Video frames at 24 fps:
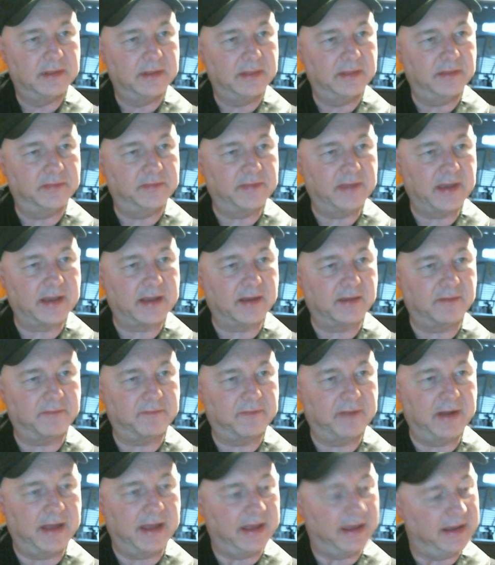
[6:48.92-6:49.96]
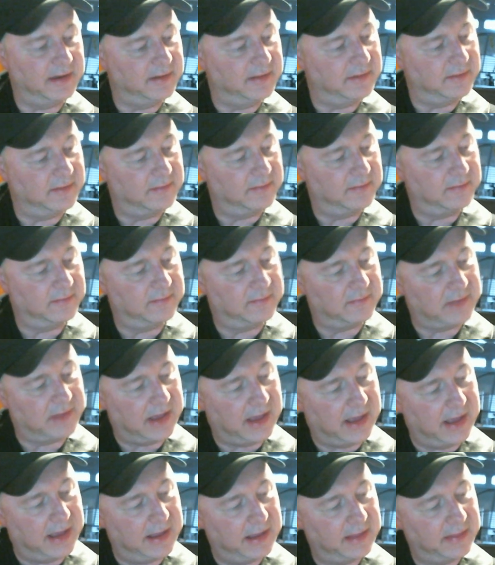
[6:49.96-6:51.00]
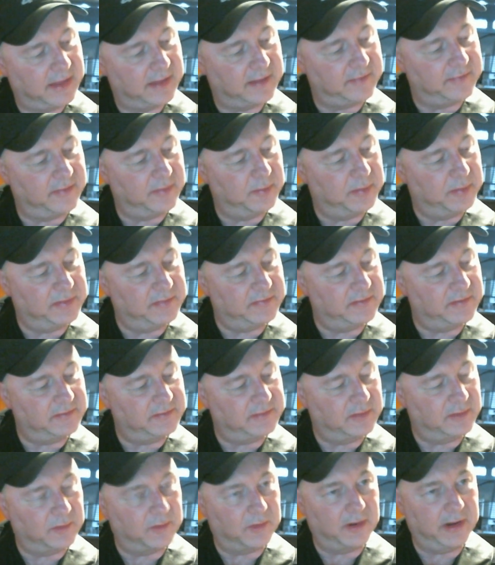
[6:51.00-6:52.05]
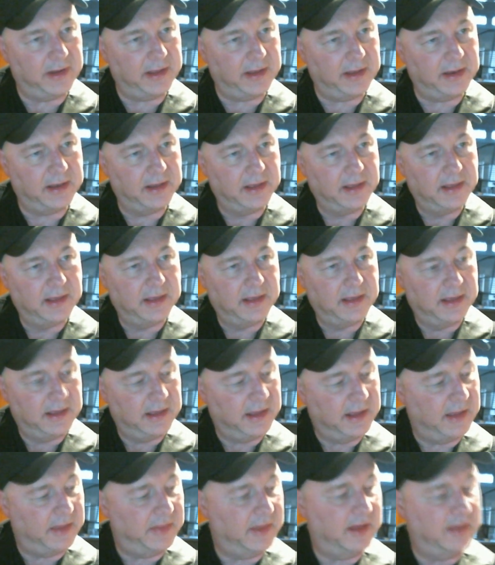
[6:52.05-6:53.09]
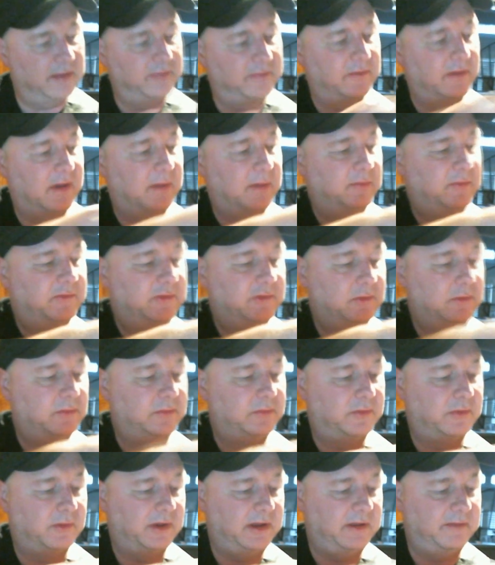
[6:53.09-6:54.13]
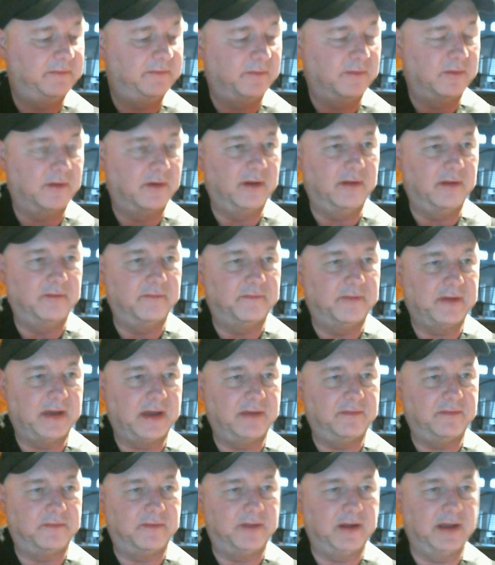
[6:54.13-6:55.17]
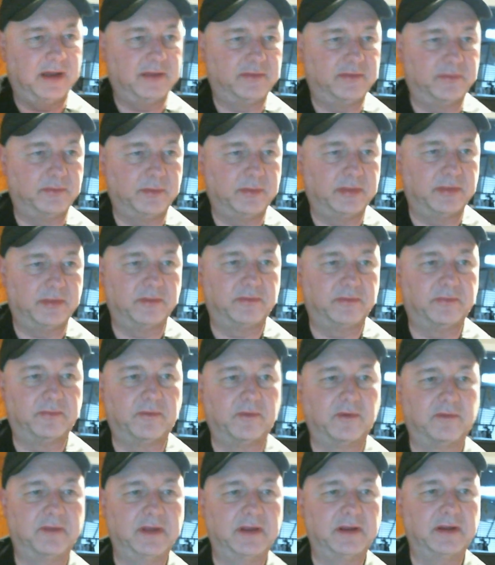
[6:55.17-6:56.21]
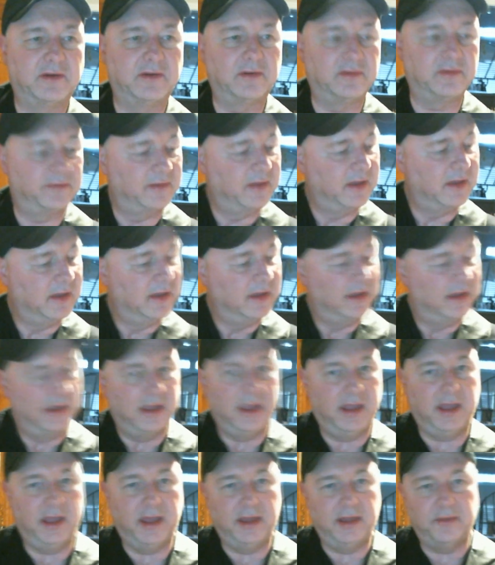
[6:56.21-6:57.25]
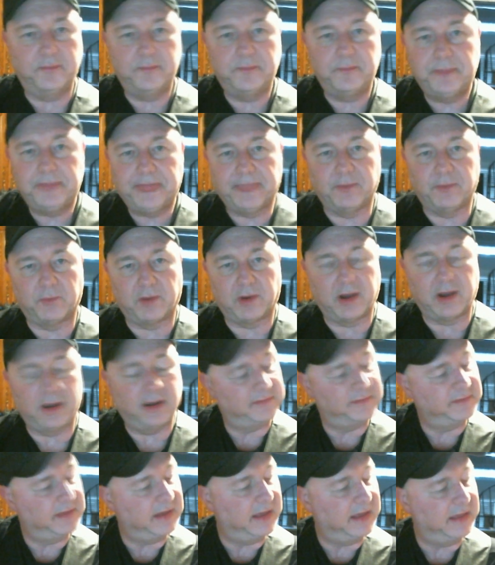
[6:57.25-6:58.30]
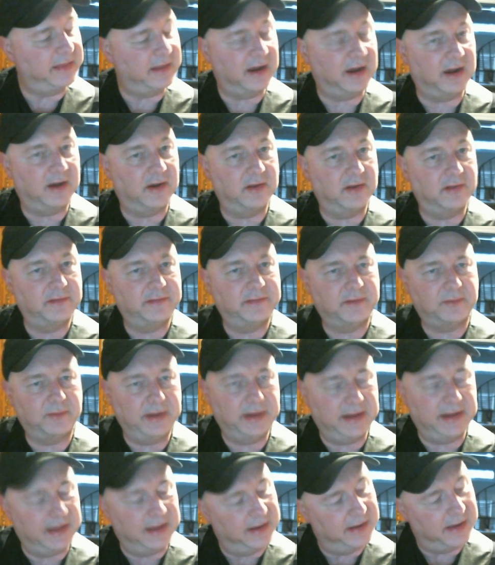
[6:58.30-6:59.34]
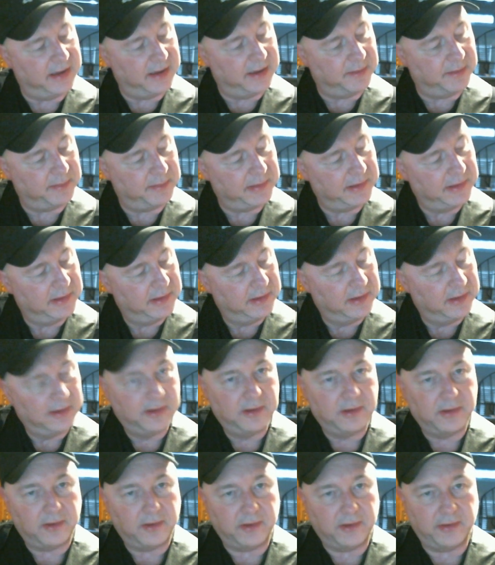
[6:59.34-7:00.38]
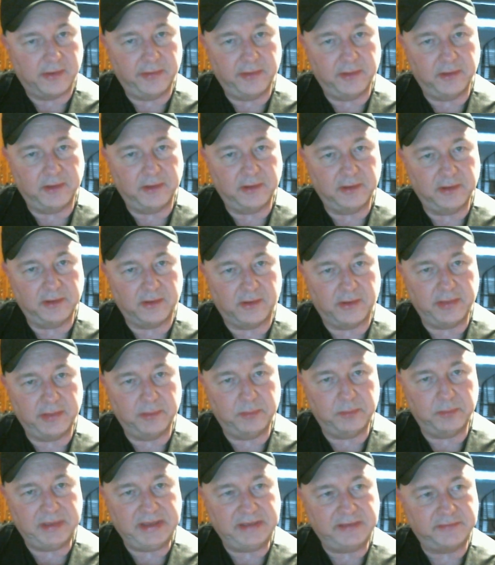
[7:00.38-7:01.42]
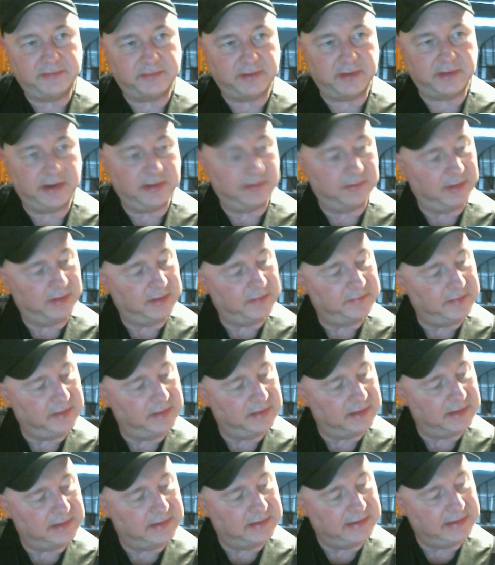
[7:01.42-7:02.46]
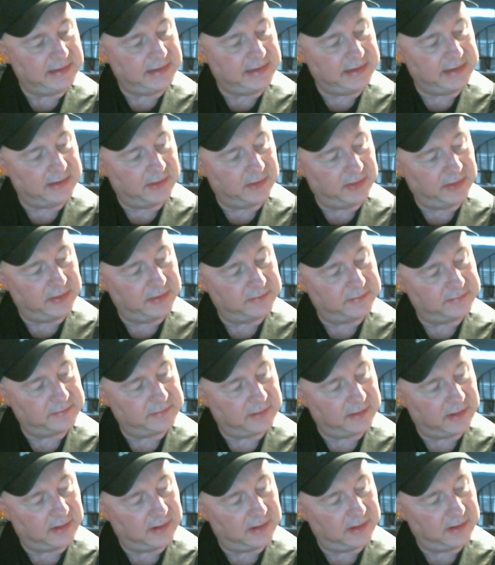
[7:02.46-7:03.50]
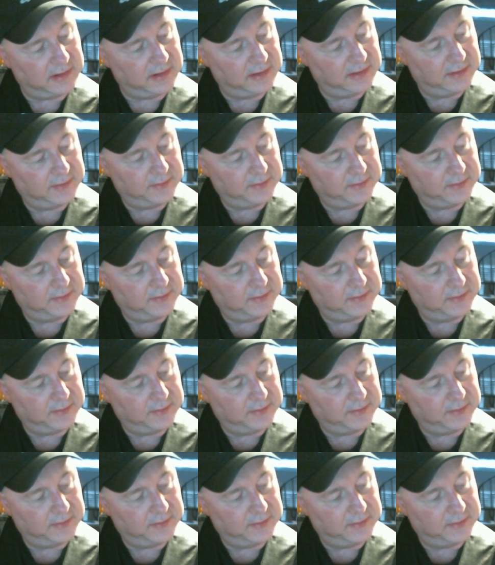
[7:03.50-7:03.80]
the 2nd fret. Okay, that's the position we're in. And then so I'm 2, 3, 4, and 5 frets with those 4 fingers. And we're going to stay there until we get up on the B string where you see the D on this chart.